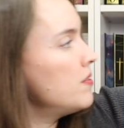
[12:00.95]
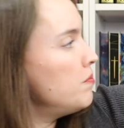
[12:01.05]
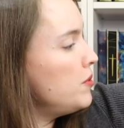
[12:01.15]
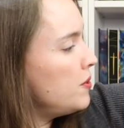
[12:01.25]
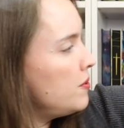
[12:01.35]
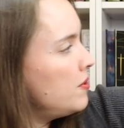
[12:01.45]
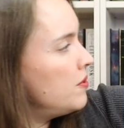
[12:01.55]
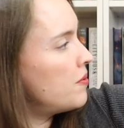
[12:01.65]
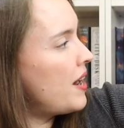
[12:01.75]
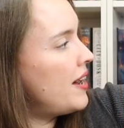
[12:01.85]
blue,
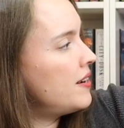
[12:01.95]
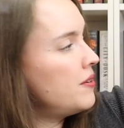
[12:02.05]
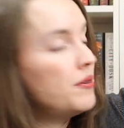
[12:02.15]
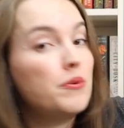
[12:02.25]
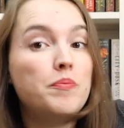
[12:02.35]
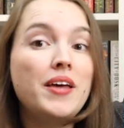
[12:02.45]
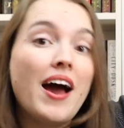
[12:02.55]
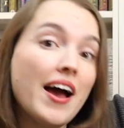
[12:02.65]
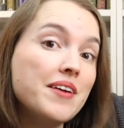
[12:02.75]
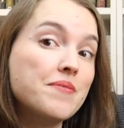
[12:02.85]
red would be
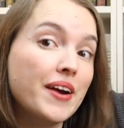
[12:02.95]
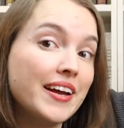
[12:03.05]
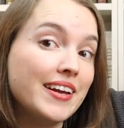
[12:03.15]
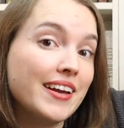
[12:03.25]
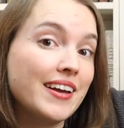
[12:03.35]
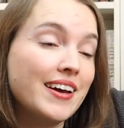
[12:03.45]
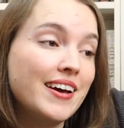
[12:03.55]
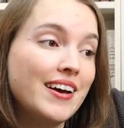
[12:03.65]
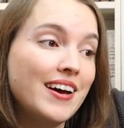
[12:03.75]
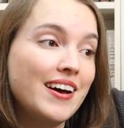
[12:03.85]
high rating.
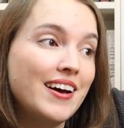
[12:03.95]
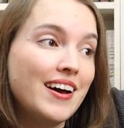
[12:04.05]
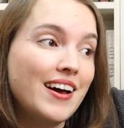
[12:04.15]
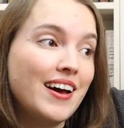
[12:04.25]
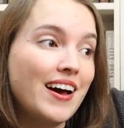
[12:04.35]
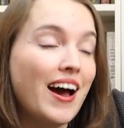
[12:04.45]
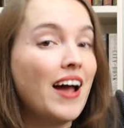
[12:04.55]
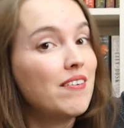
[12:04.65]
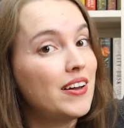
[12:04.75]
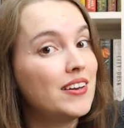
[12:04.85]

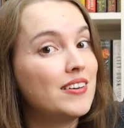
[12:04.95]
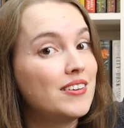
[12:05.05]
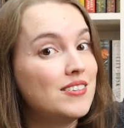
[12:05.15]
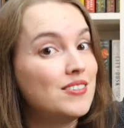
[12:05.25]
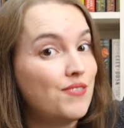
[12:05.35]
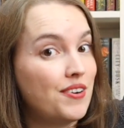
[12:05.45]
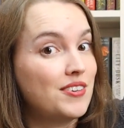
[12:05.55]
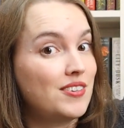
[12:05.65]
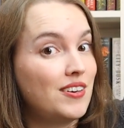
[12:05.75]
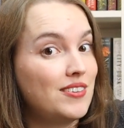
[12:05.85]
High rating is very
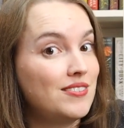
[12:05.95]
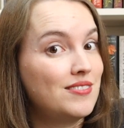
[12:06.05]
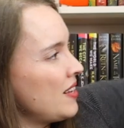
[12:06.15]
exciting.